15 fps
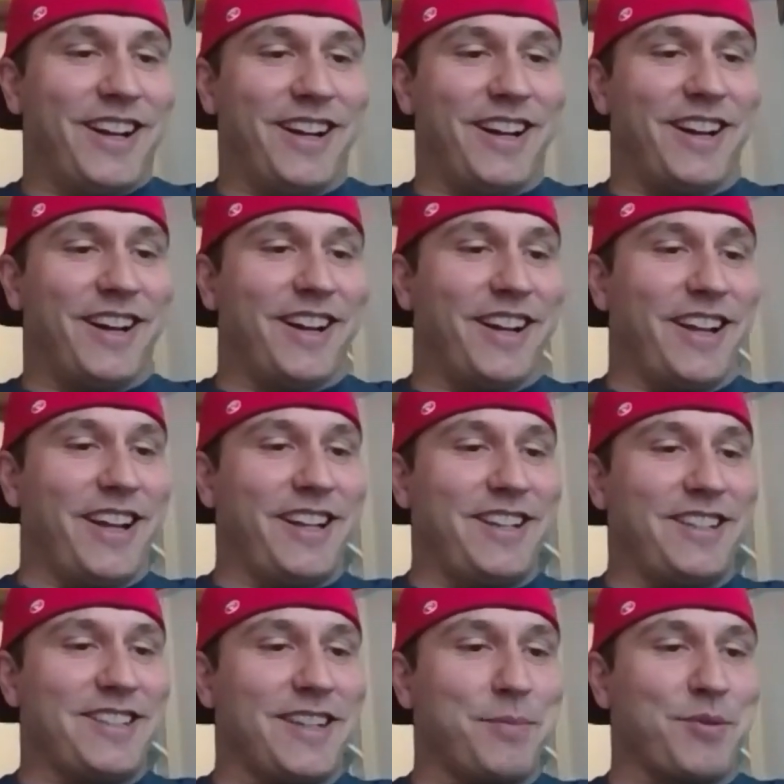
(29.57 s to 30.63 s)
uh,
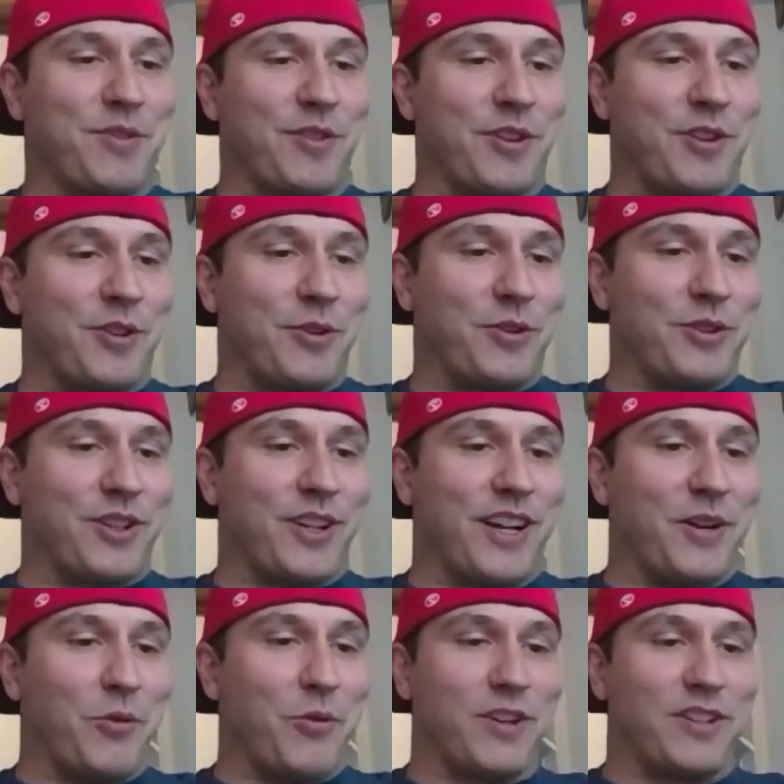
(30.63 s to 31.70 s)
any tips for an old
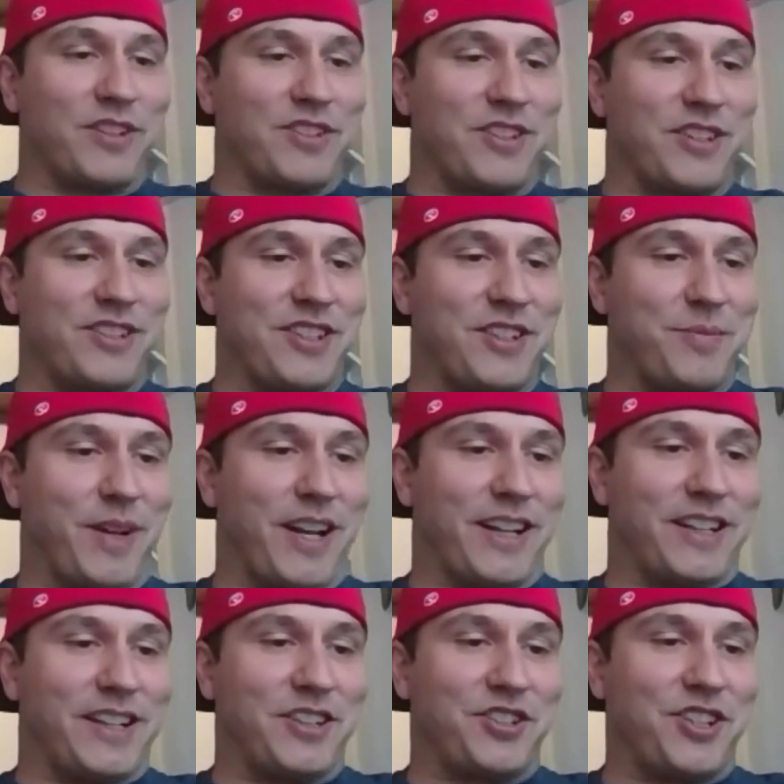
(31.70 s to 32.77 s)
guy wanting to start to get
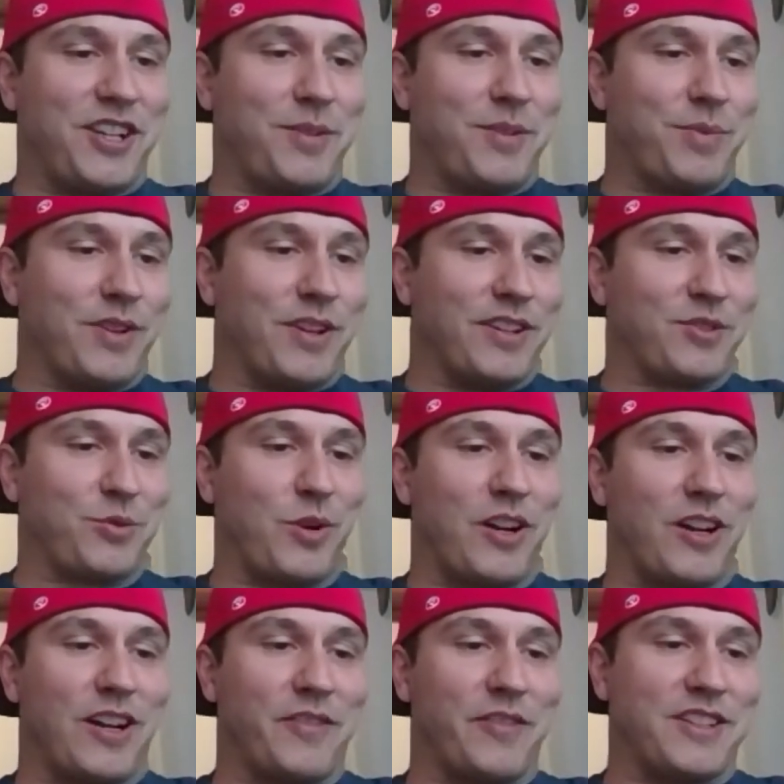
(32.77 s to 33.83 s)
back into shape? I
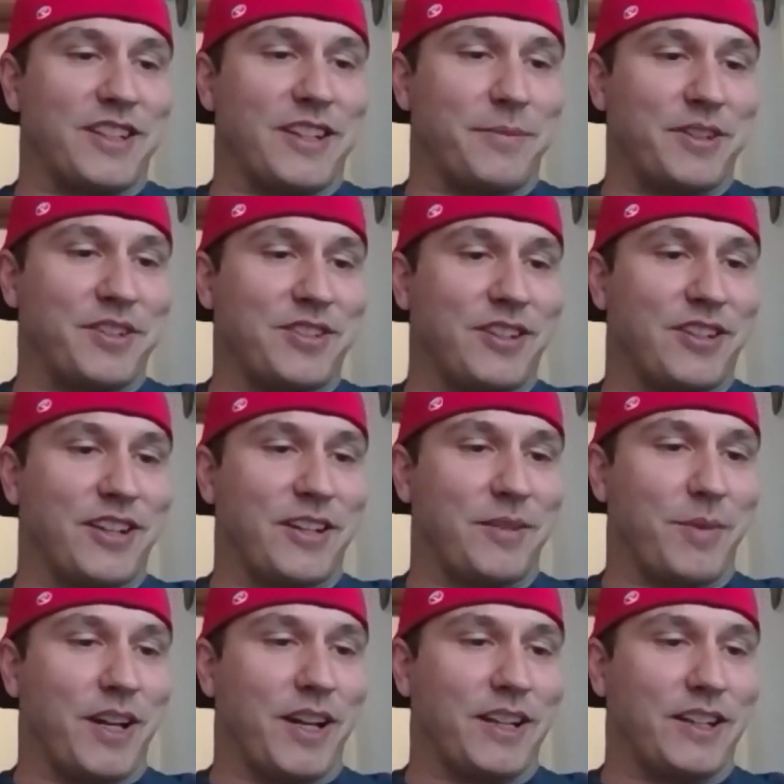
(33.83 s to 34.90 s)
swear every time I start
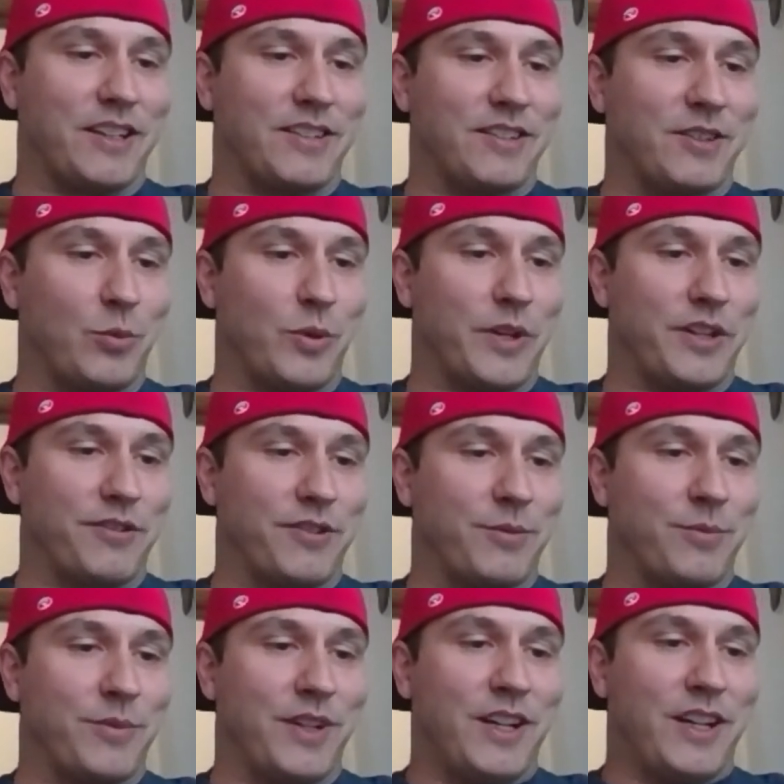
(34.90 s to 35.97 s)
heading back into the weight
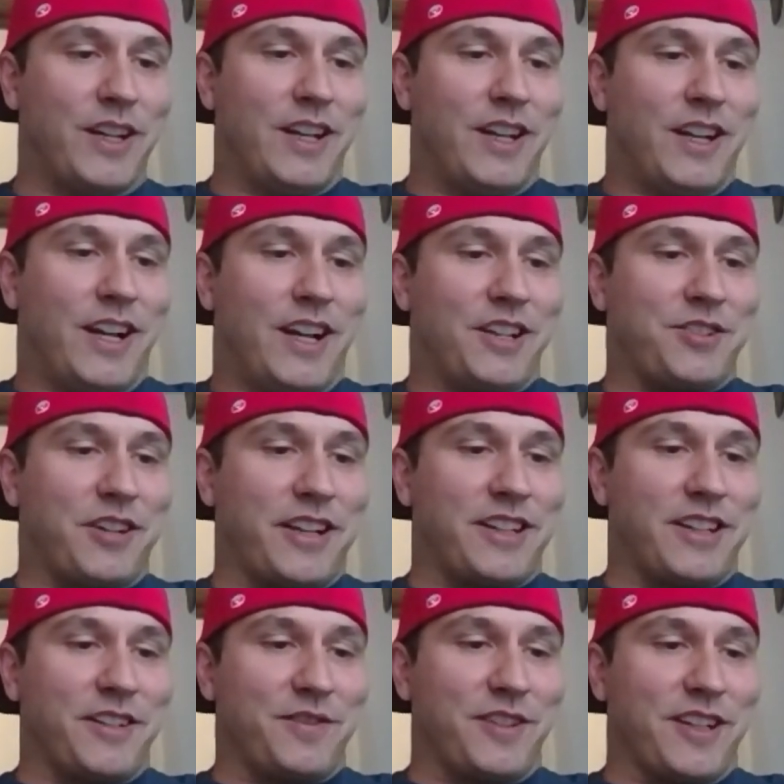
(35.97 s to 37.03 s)
room, I try
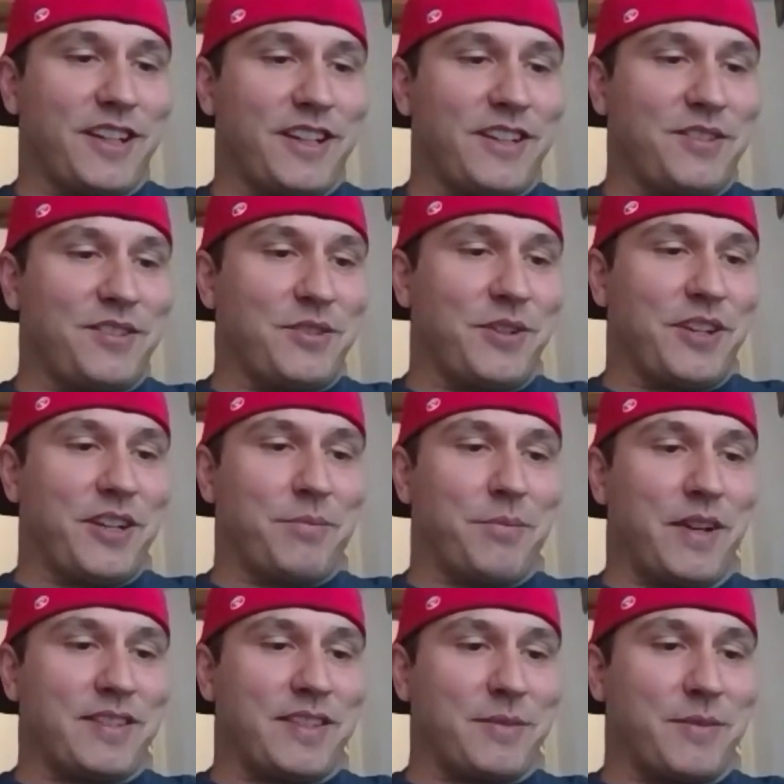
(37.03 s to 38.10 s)
and lift like I used to and end up
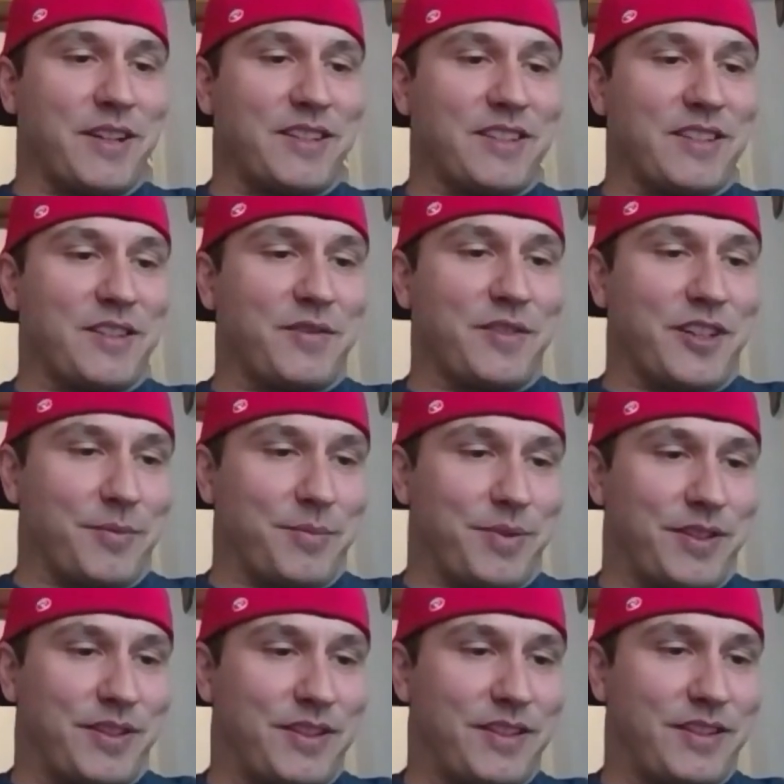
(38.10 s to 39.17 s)
messing myself up
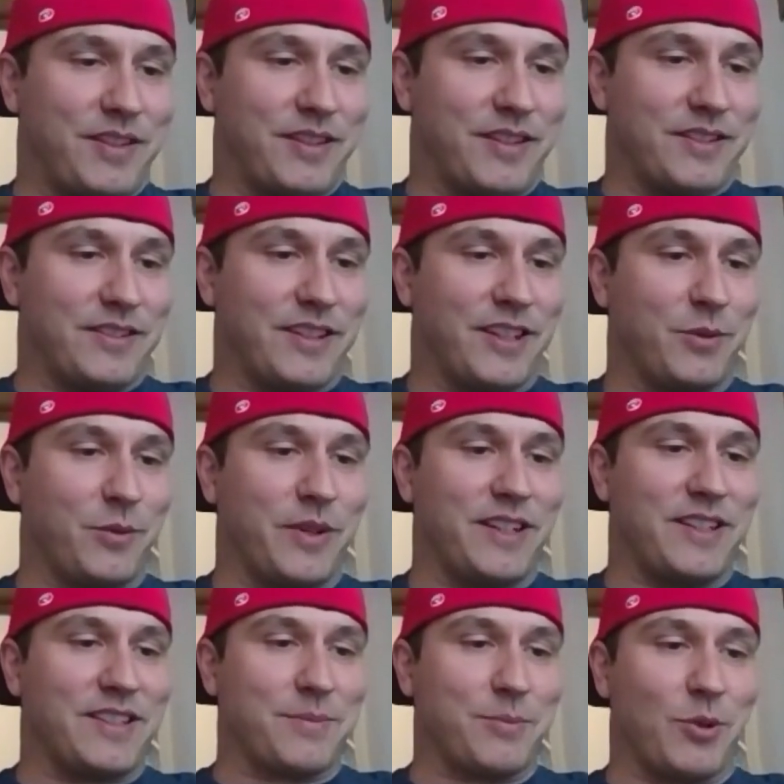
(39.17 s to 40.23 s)
lighter
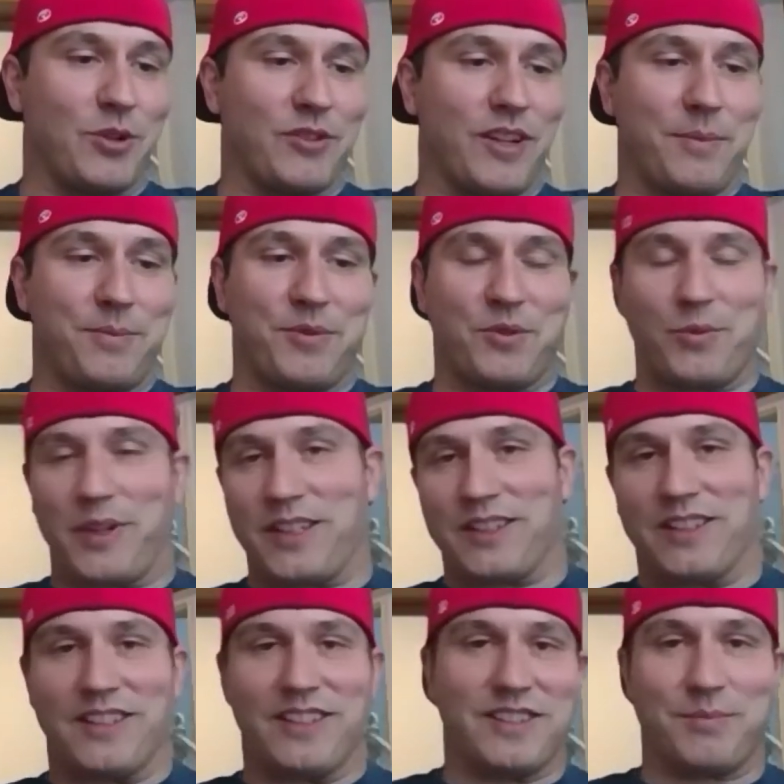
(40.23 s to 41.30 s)
weights, more reps, weight
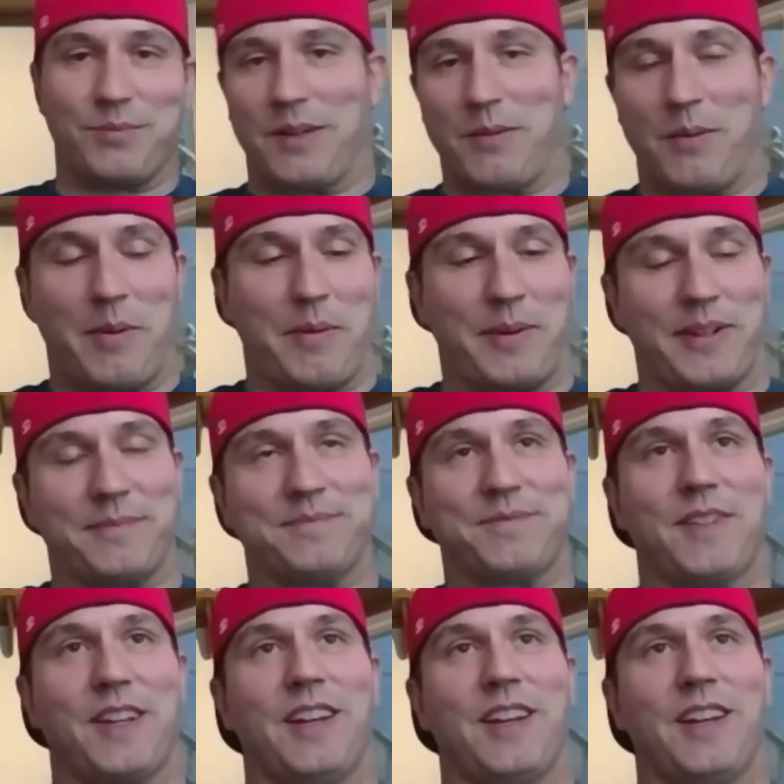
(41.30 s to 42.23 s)
loss, blah, blah, blah, blah.